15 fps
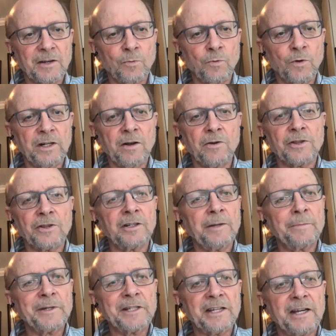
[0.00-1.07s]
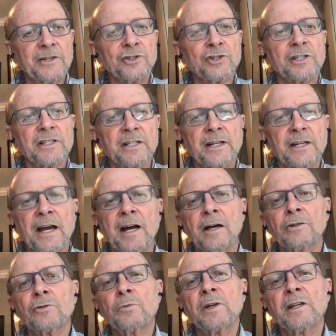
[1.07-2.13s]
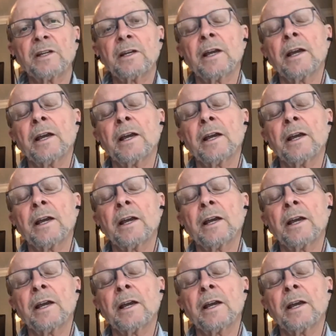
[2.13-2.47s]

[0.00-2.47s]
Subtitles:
What are the limitations, and how do we